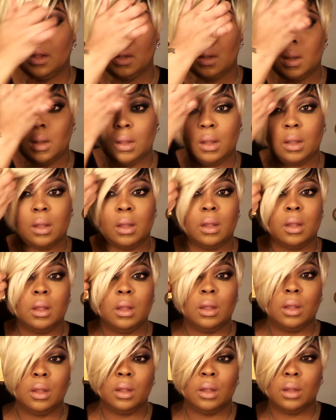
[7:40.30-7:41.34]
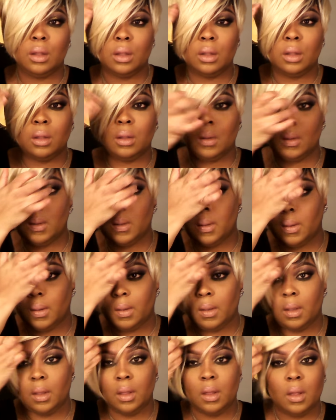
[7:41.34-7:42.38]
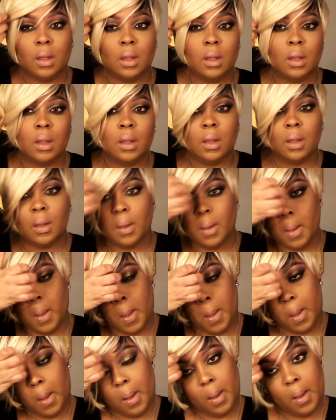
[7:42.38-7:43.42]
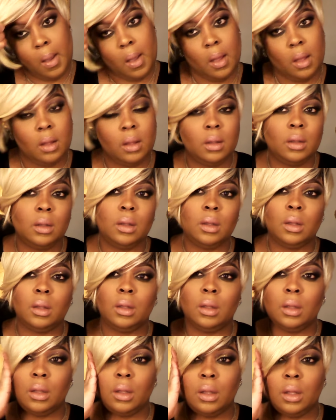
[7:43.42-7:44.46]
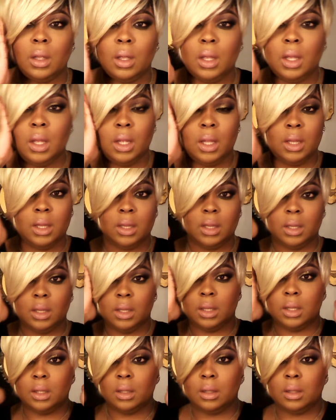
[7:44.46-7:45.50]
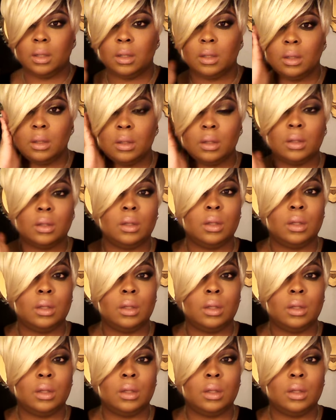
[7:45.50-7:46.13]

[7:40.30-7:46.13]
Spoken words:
(silence)